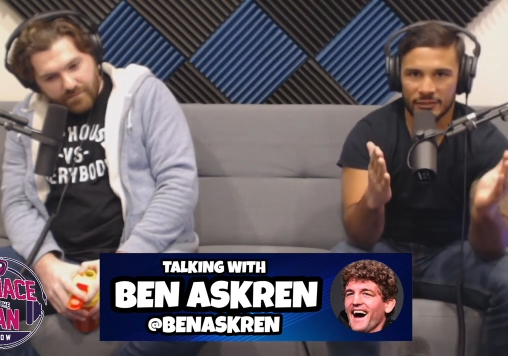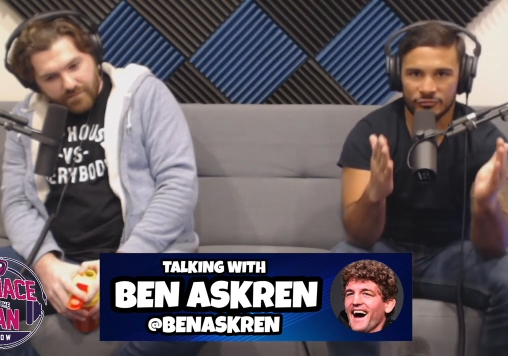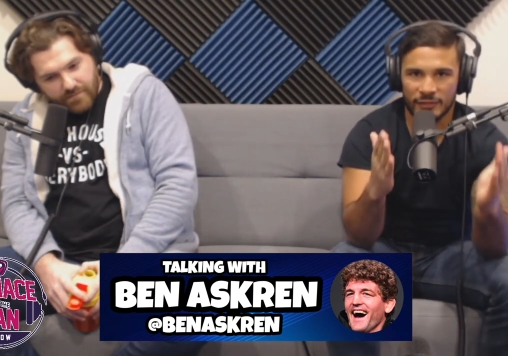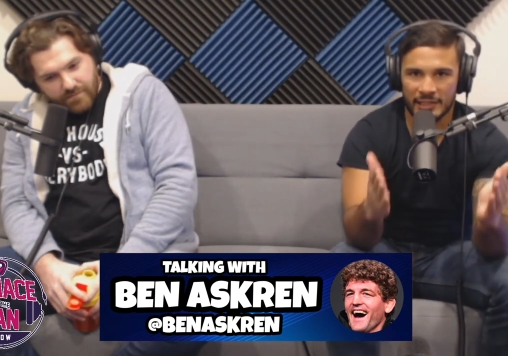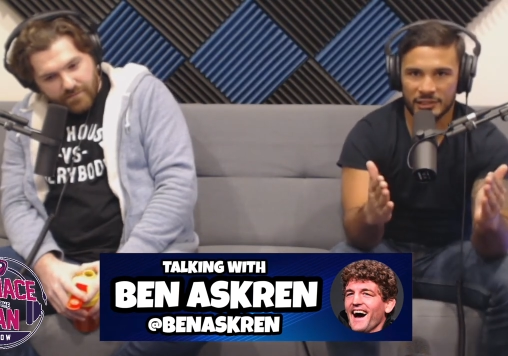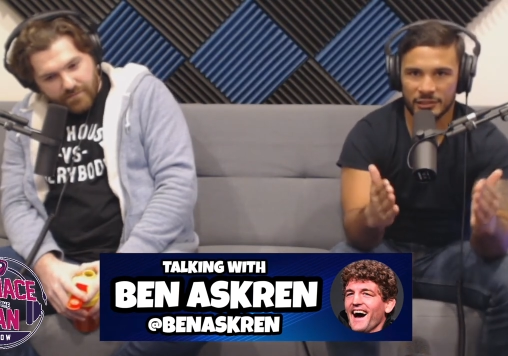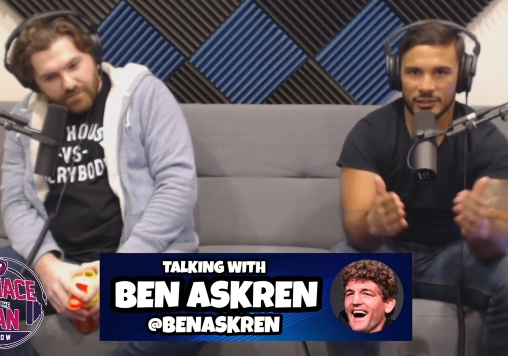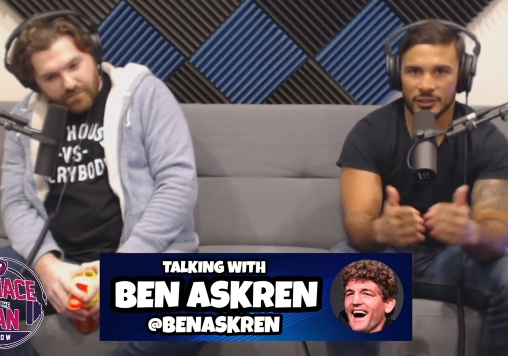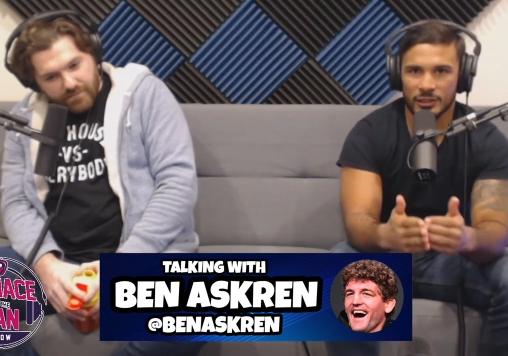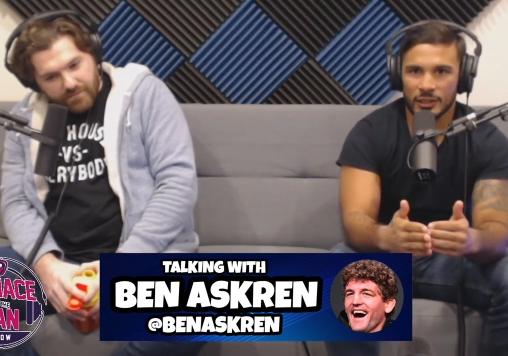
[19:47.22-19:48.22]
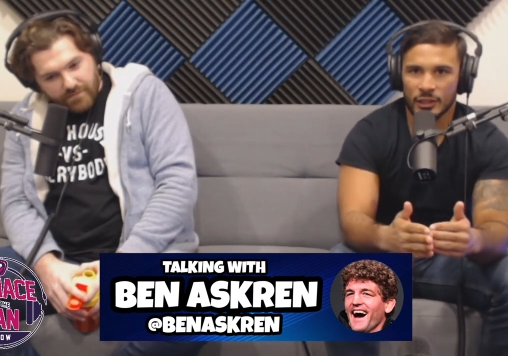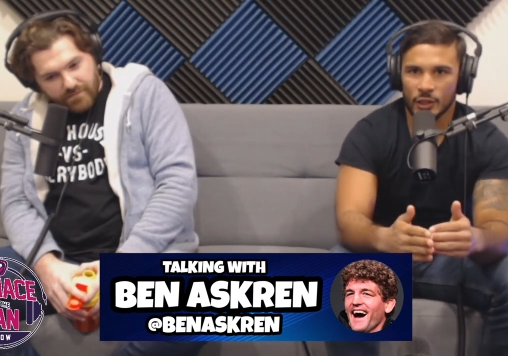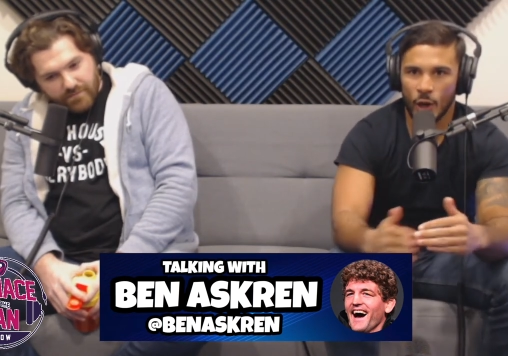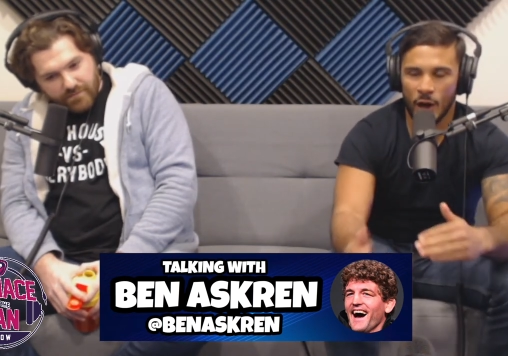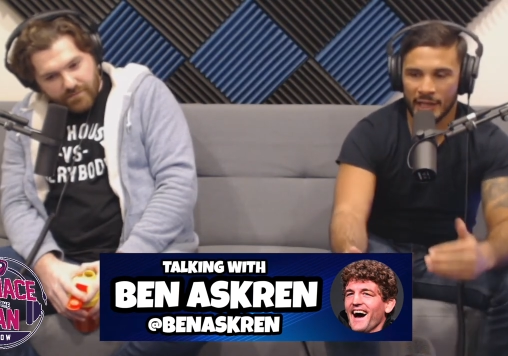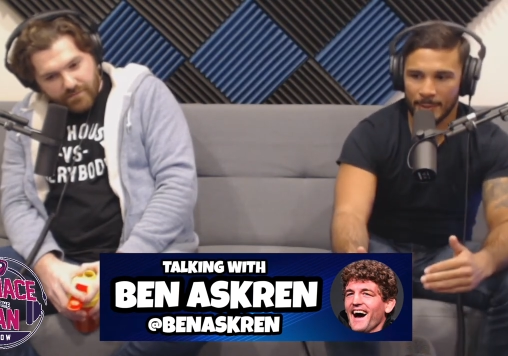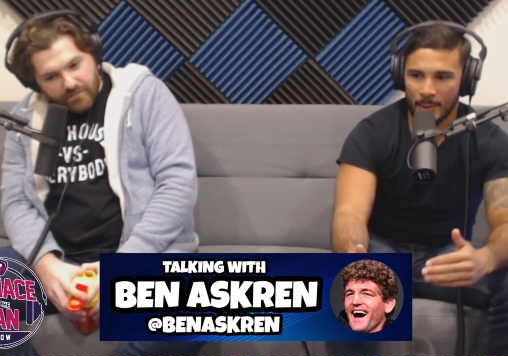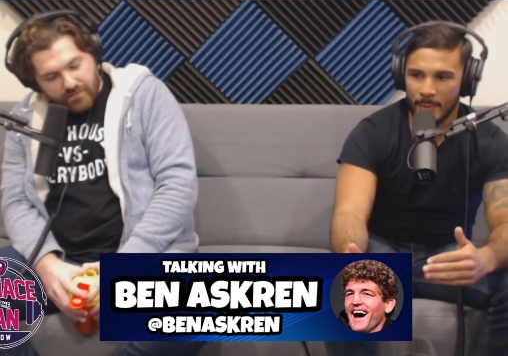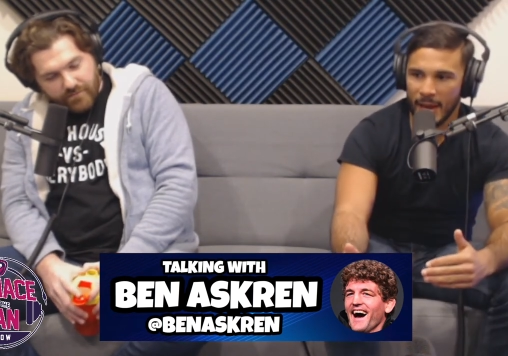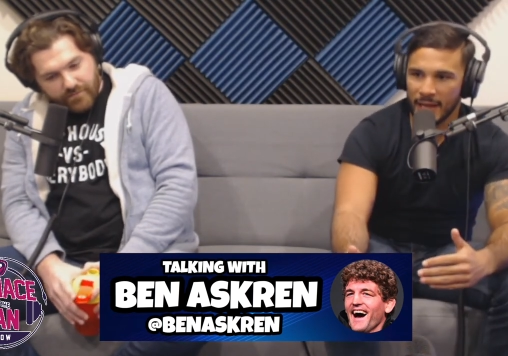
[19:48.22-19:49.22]
Speaker 1: wrestler gone
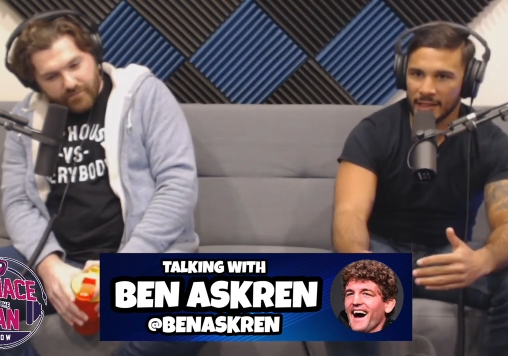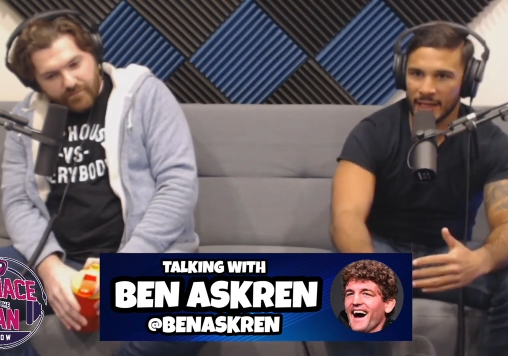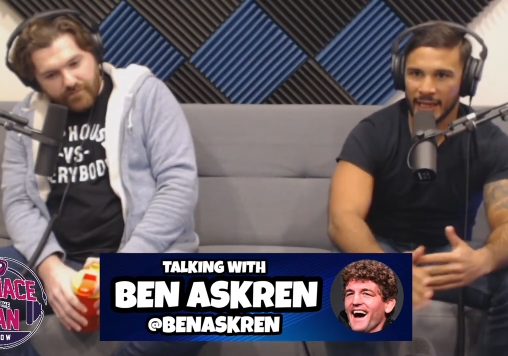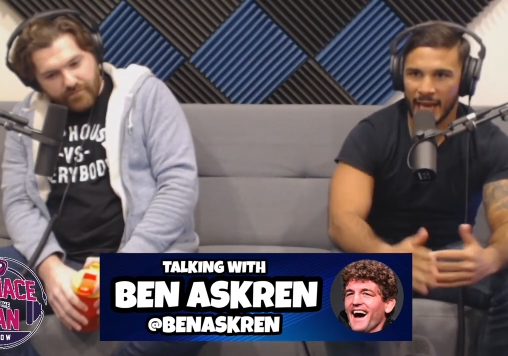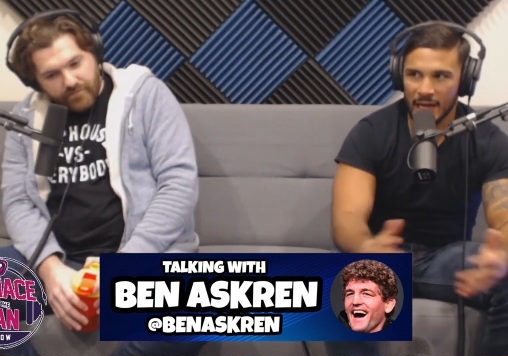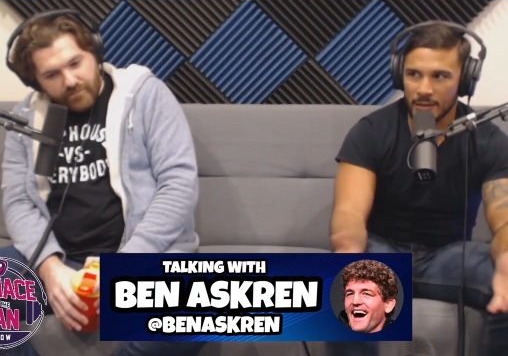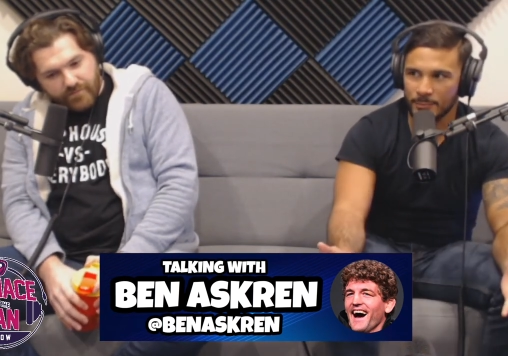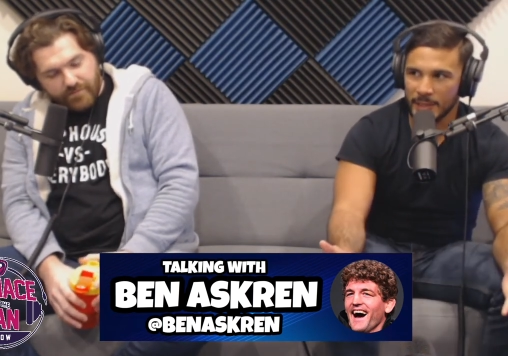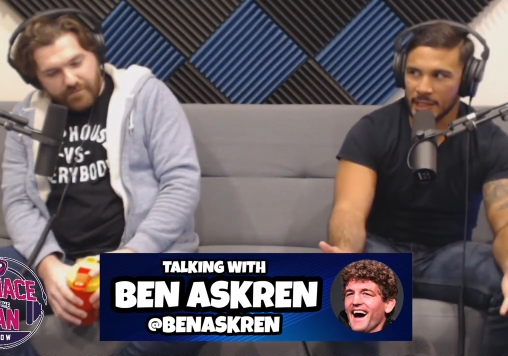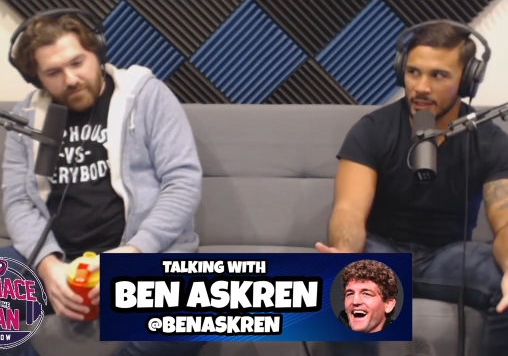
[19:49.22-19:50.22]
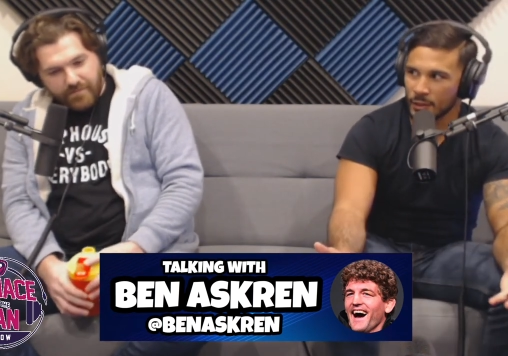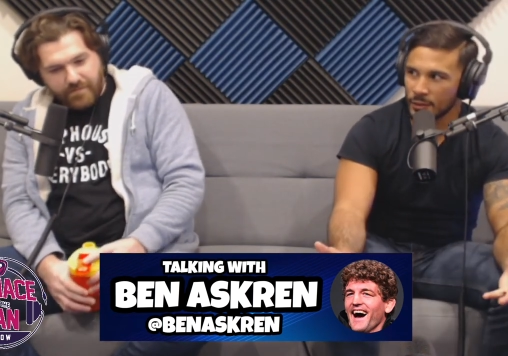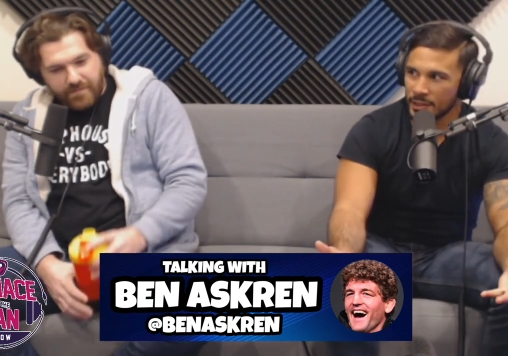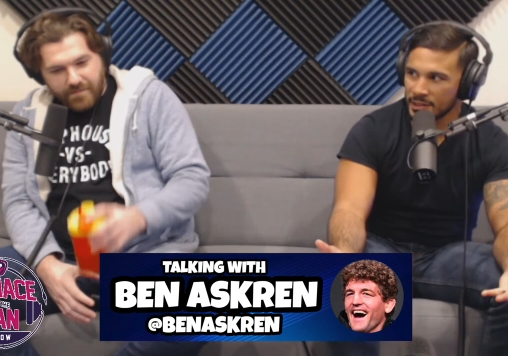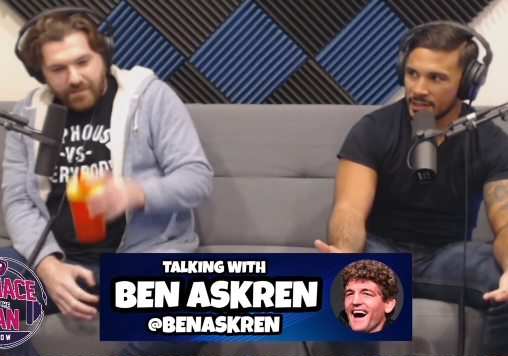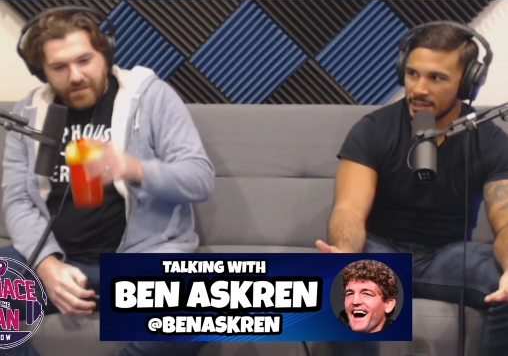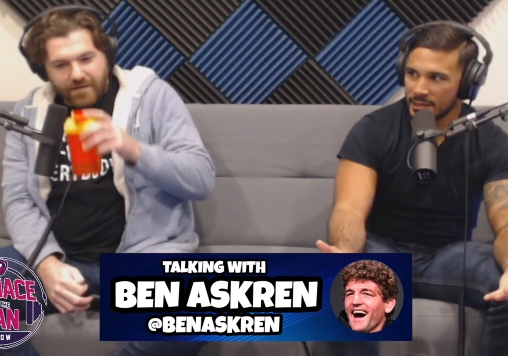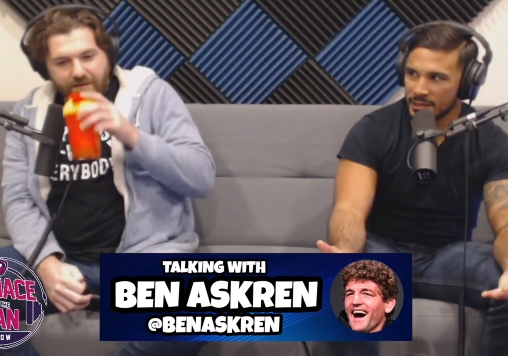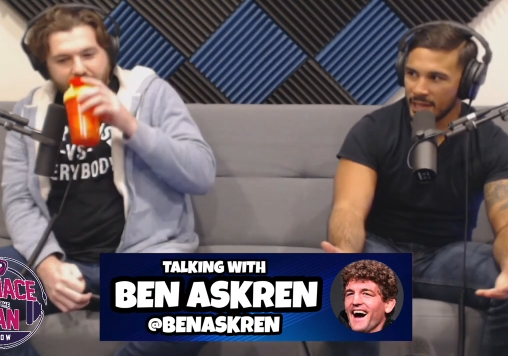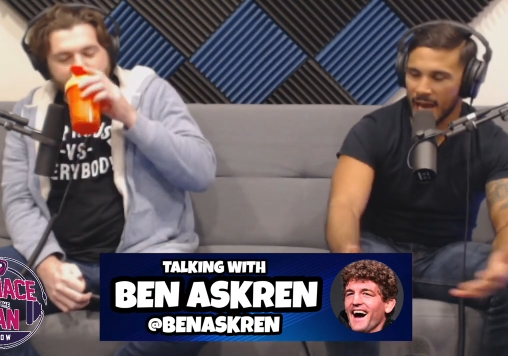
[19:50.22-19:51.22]
MMA, like Aaron Pico is is
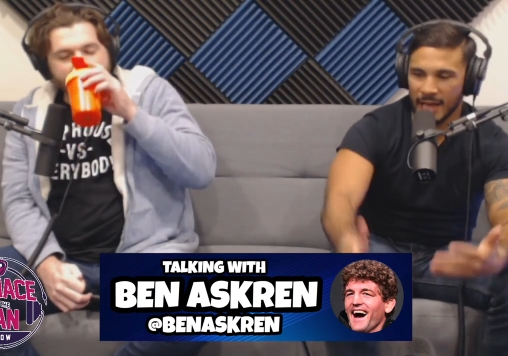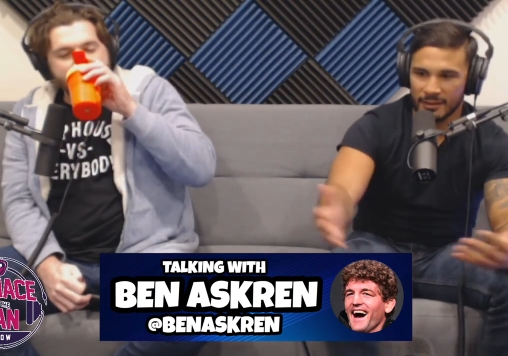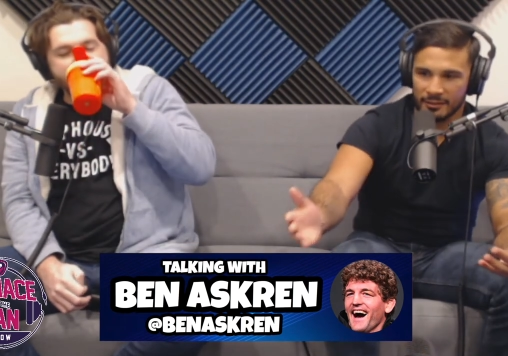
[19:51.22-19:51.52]
not